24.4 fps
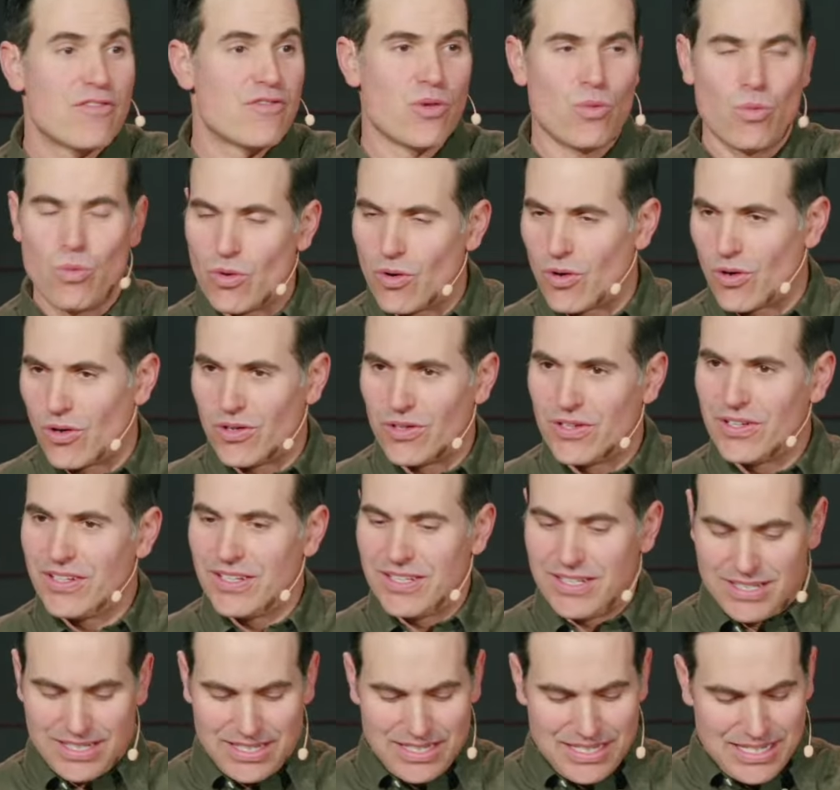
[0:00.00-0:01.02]
of the world.
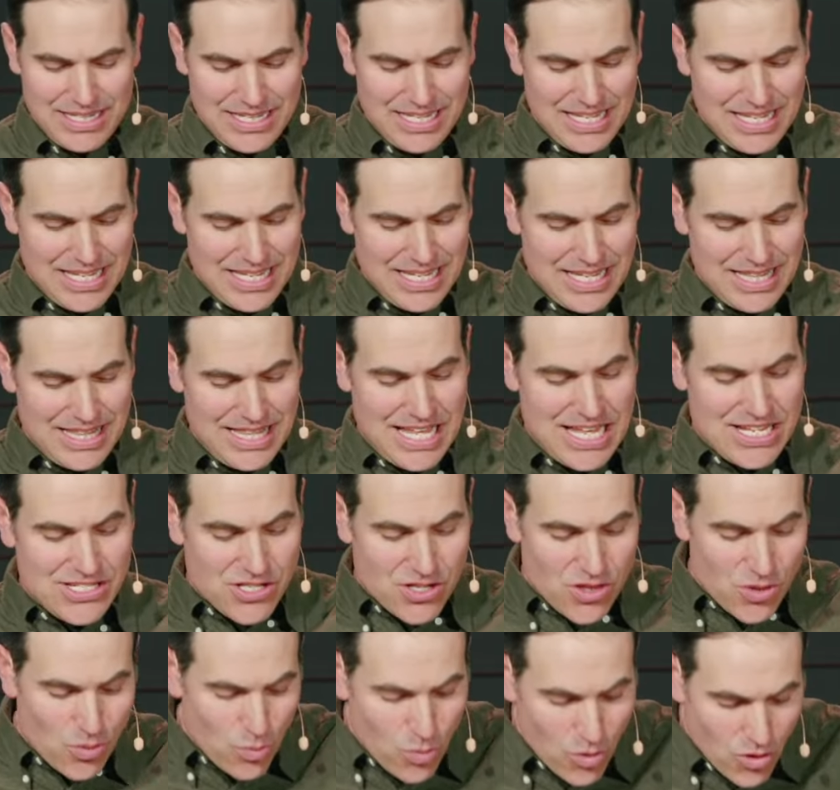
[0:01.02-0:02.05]

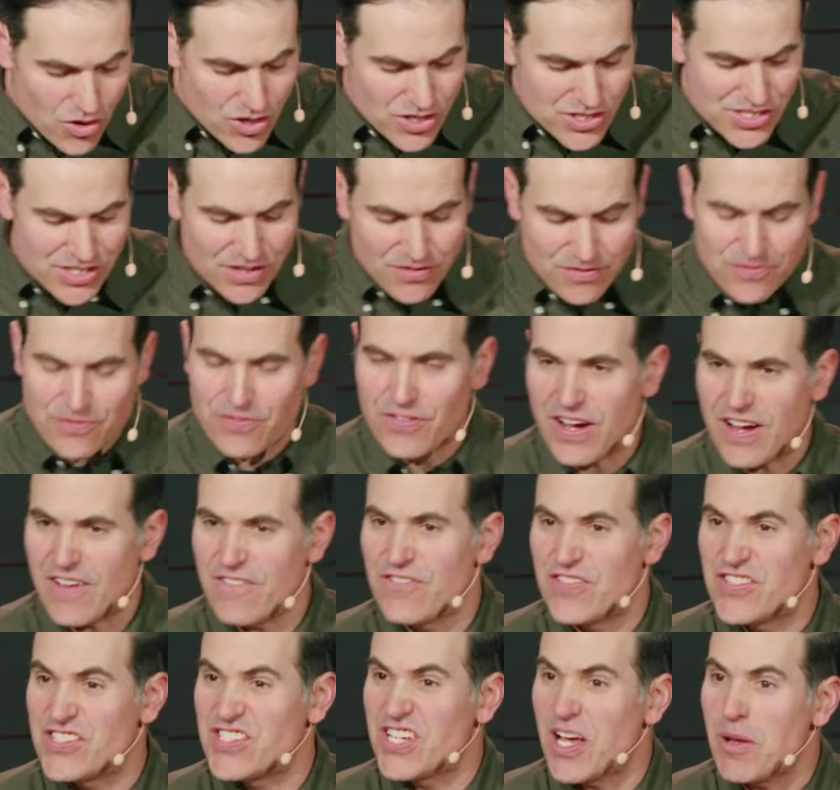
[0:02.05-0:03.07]
These are the words of,
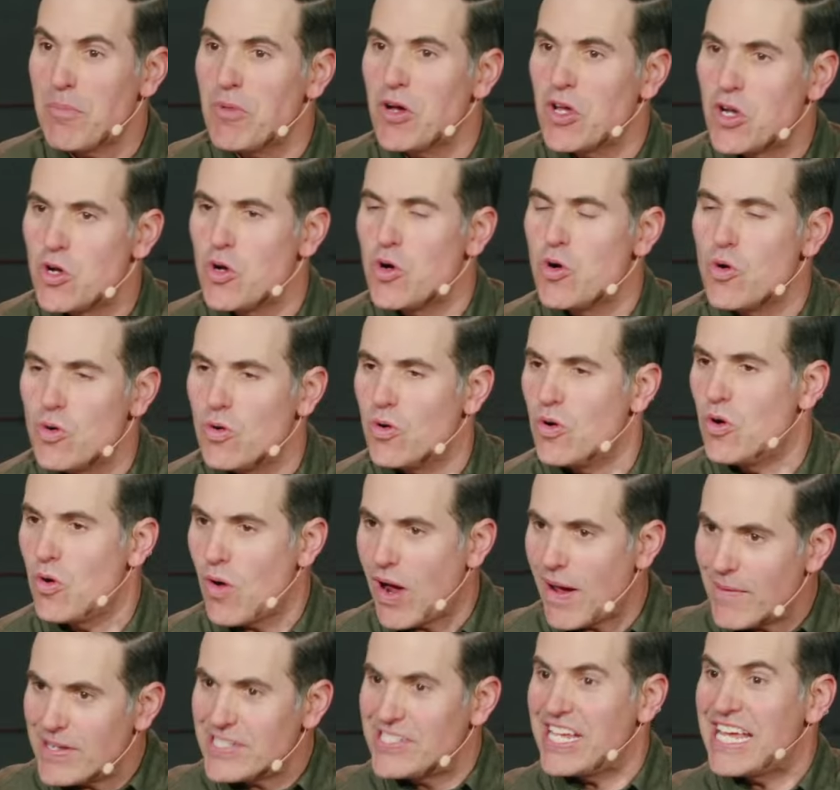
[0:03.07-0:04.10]
of someone who, who
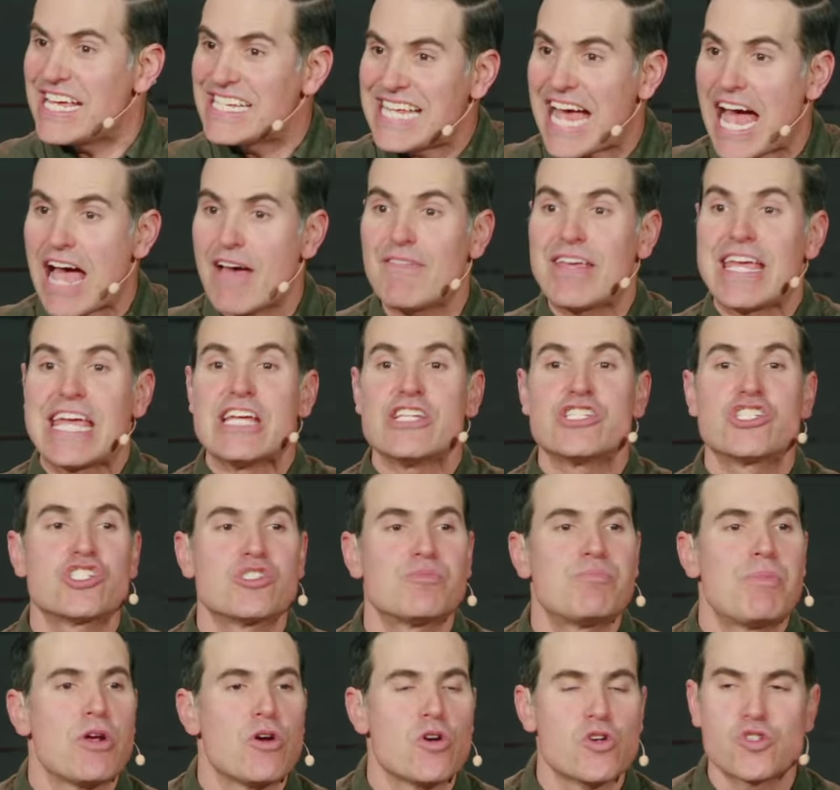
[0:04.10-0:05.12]
I would say is having a
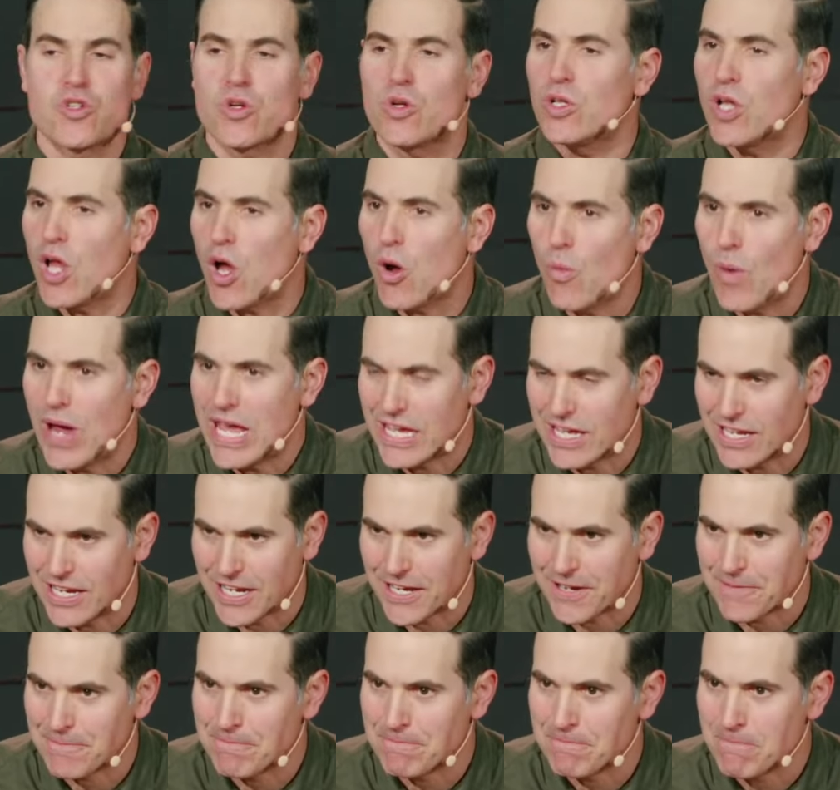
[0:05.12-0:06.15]
spiritual
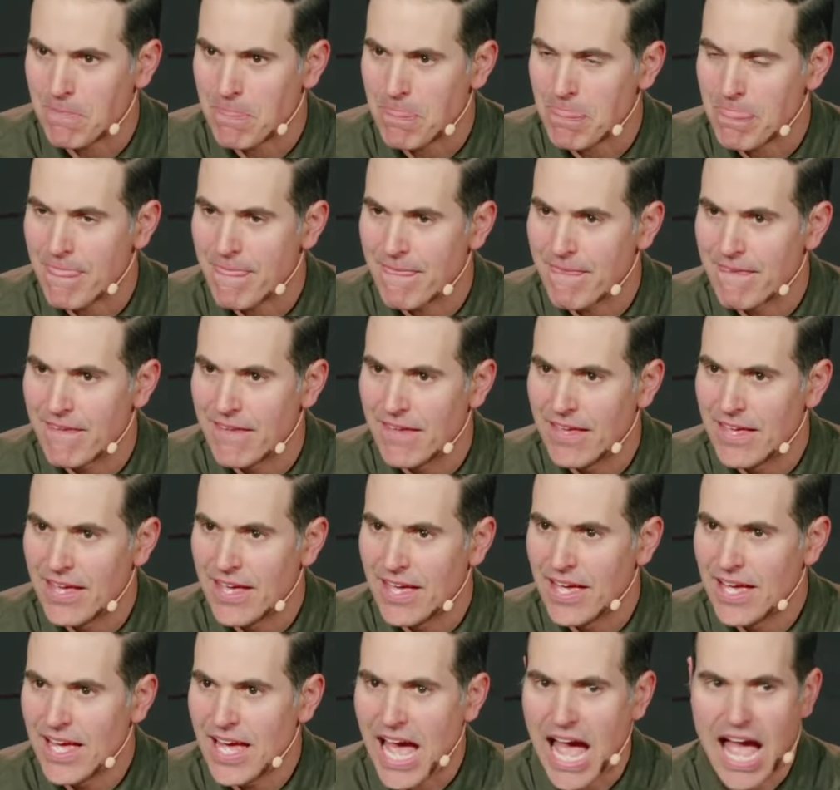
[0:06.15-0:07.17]
awakening.
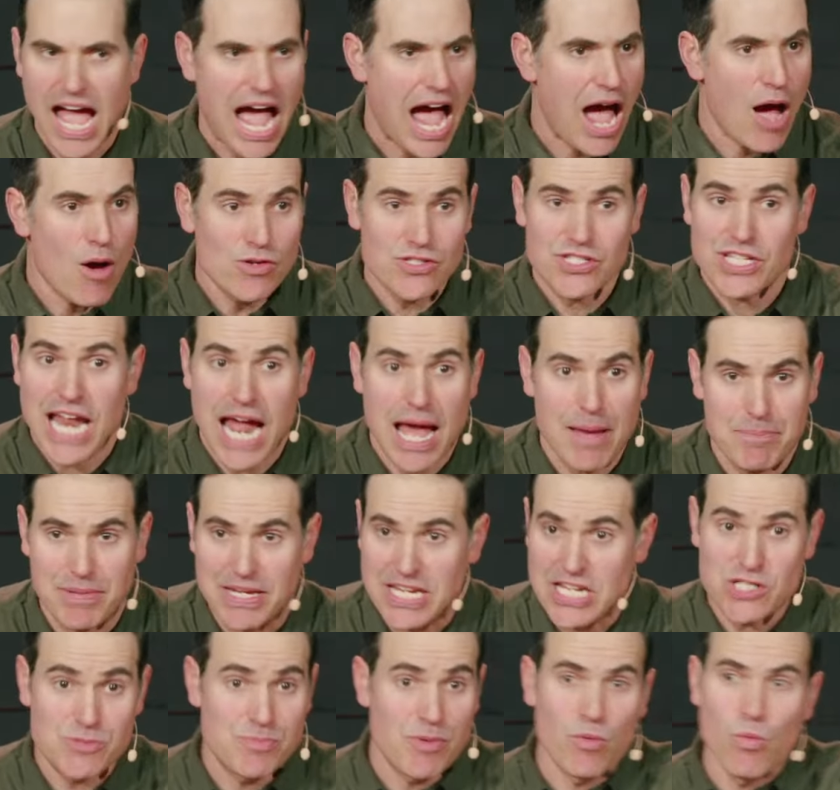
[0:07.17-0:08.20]
How has it
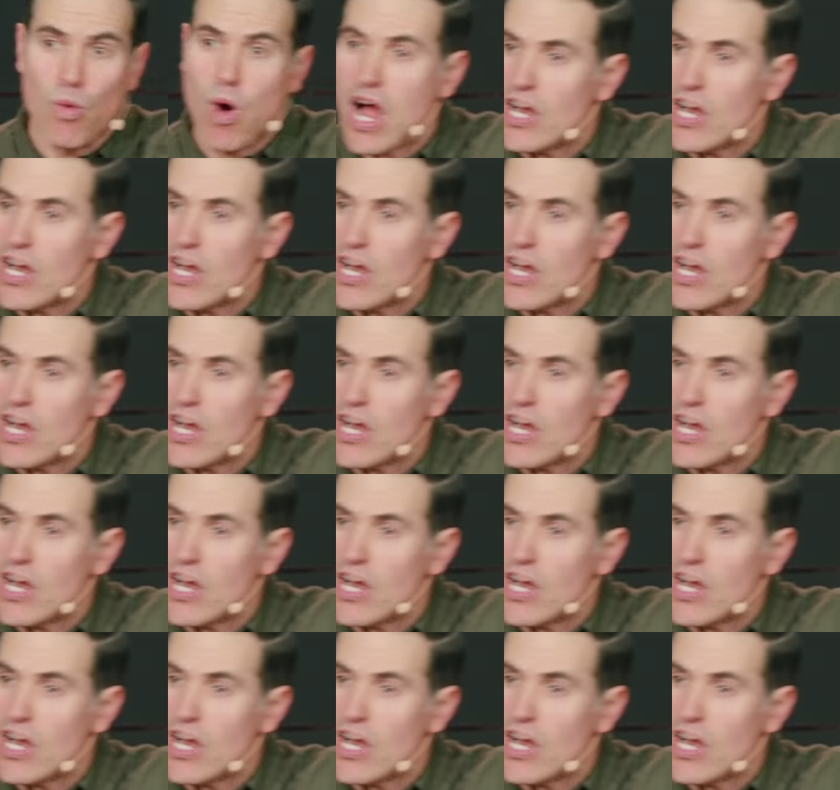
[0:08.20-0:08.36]
happened? He's been